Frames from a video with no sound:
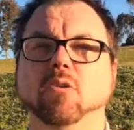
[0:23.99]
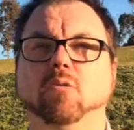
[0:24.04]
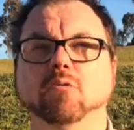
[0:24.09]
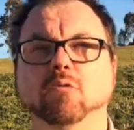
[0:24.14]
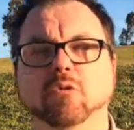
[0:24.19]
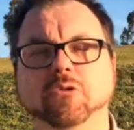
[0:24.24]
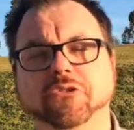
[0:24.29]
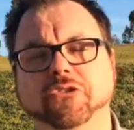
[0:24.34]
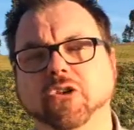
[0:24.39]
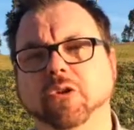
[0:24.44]

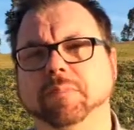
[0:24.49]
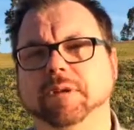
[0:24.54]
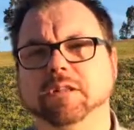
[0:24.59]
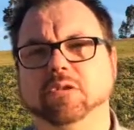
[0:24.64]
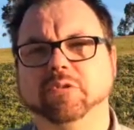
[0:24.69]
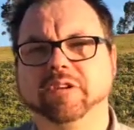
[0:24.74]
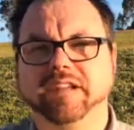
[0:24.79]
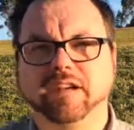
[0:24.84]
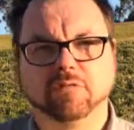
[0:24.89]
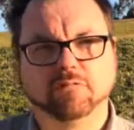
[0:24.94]
We'll also be
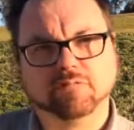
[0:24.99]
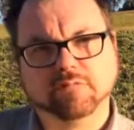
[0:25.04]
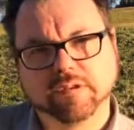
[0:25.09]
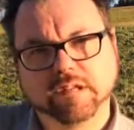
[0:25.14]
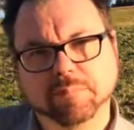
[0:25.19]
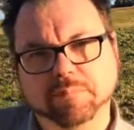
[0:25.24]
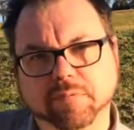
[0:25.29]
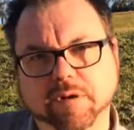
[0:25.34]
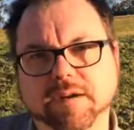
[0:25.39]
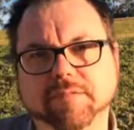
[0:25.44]
looking at,
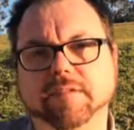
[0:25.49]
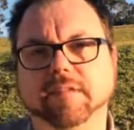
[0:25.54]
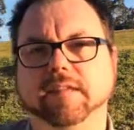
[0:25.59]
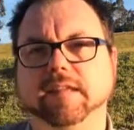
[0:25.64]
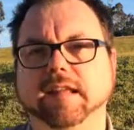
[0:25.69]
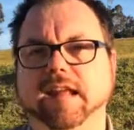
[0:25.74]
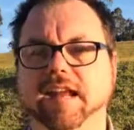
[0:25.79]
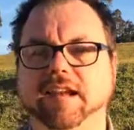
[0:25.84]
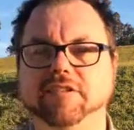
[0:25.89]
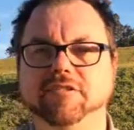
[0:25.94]
really briefly at
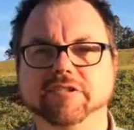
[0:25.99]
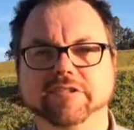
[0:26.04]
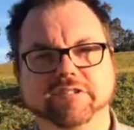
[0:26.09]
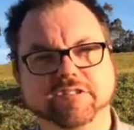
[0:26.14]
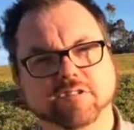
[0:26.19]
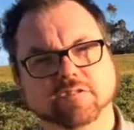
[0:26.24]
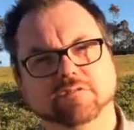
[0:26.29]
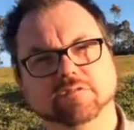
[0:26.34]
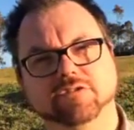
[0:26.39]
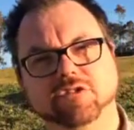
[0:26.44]
the end, just
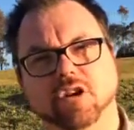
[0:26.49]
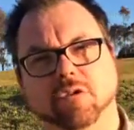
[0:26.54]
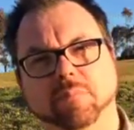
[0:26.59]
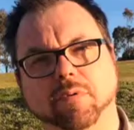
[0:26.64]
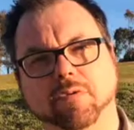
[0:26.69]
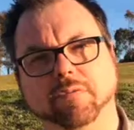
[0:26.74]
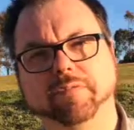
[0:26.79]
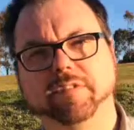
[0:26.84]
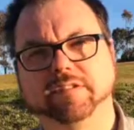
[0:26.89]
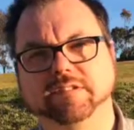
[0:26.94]
to top
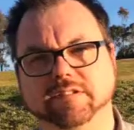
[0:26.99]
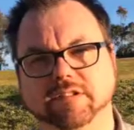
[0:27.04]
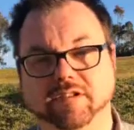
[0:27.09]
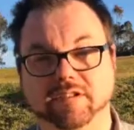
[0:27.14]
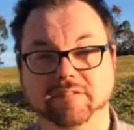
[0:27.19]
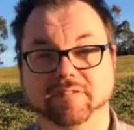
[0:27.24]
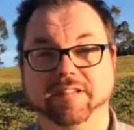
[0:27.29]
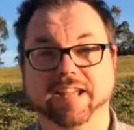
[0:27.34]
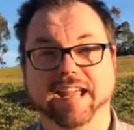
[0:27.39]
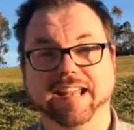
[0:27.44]
off this
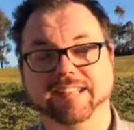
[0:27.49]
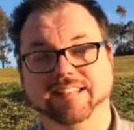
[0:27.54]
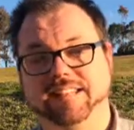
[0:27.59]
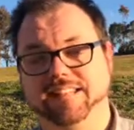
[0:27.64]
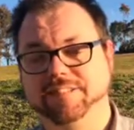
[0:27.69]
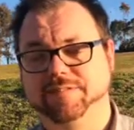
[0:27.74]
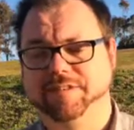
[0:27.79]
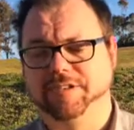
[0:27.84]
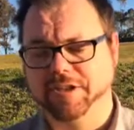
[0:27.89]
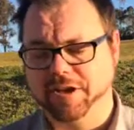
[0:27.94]
in
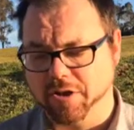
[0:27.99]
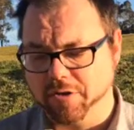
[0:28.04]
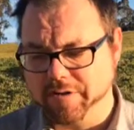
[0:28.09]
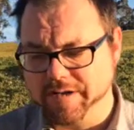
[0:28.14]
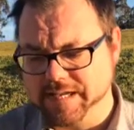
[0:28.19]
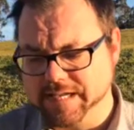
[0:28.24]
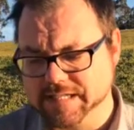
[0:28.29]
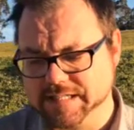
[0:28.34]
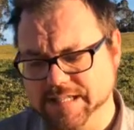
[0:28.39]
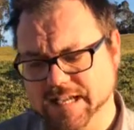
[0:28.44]
this video,
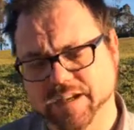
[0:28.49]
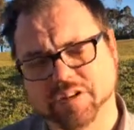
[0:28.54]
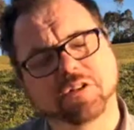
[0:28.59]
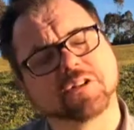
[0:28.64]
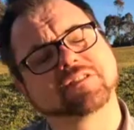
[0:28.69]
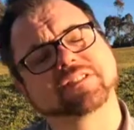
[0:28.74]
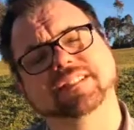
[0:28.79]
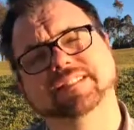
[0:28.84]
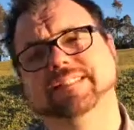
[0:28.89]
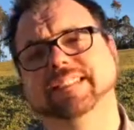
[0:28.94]
is
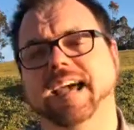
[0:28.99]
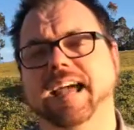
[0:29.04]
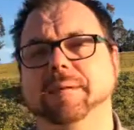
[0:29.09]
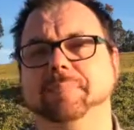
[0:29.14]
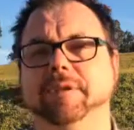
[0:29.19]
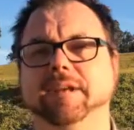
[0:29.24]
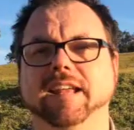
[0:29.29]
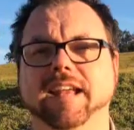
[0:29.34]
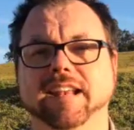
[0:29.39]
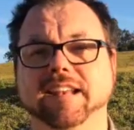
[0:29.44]
cost
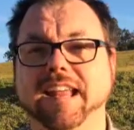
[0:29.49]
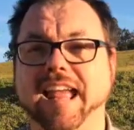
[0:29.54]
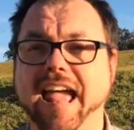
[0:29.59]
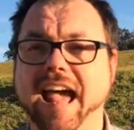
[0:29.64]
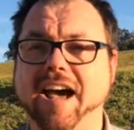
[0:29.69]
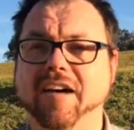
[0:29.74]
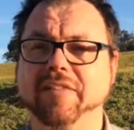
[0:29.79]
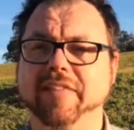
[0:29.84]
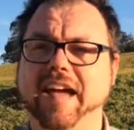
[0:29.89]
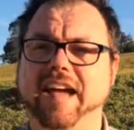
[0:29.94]
containment and
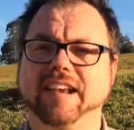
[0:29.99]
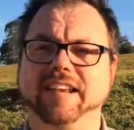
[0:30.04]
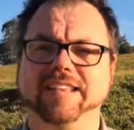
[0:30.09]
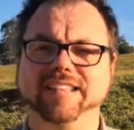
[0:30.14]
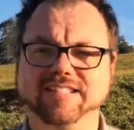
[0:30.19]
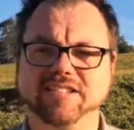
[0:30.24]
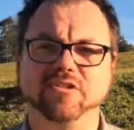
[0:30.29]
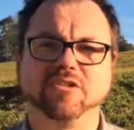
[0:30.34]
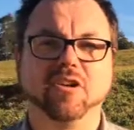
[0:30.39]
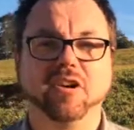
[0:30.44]
how that
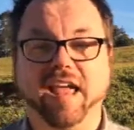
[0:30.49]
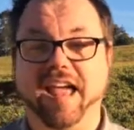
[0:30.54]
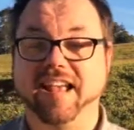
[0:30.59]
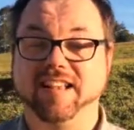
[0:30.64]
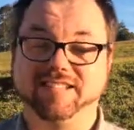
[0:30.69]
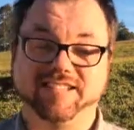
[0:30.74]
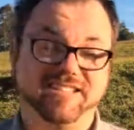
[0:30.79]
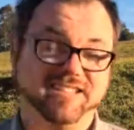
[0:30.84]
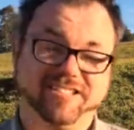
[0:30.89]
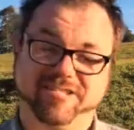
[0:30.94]
is
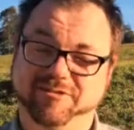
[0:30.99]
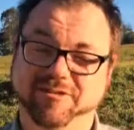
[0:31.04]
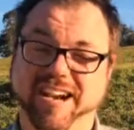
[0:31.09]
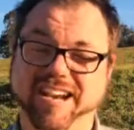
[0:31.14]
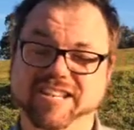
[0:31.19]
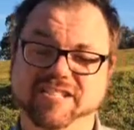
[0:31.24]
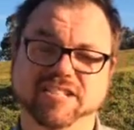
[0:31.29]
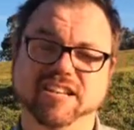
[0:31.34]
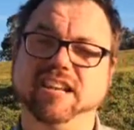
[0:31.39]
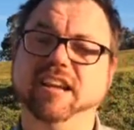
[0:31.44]
as a
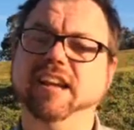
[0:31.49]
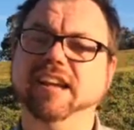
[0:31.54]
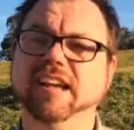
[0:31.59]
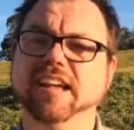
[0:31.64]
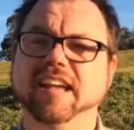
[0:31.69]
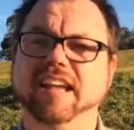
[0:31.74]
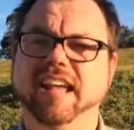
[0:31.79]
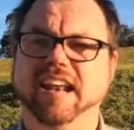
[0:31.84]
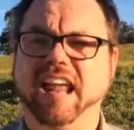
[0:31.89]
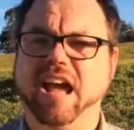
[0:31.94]
strategy
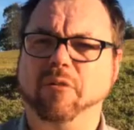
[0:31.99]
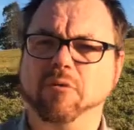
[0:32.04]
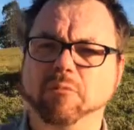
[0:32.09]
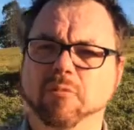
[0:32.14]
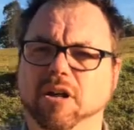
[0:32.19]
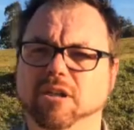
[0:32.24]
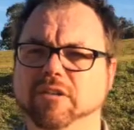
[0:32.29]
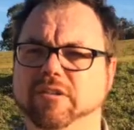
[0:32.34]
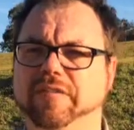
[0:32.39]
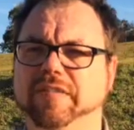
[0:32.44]
and how we
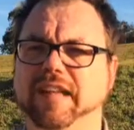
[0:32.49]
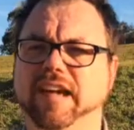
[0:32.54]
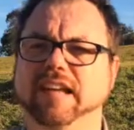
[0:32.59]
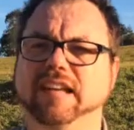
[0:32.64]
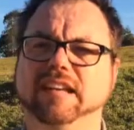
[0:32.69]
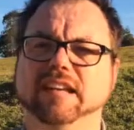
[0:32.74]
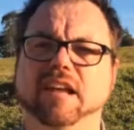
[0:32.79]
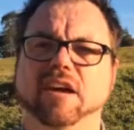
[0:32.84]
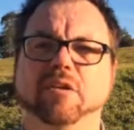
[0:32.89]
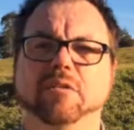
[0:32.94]
might look at that
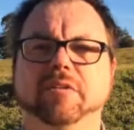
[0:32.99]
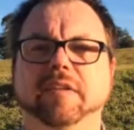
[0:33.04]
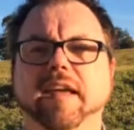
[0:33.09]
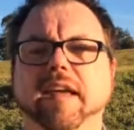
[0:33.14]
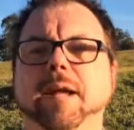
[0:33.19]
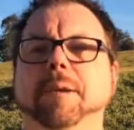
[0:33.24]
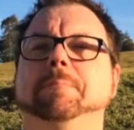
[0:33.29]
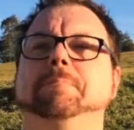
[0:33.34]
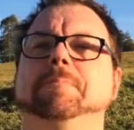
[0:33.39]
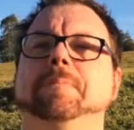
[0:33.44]
in
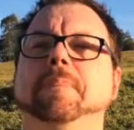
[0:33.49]
healthcare.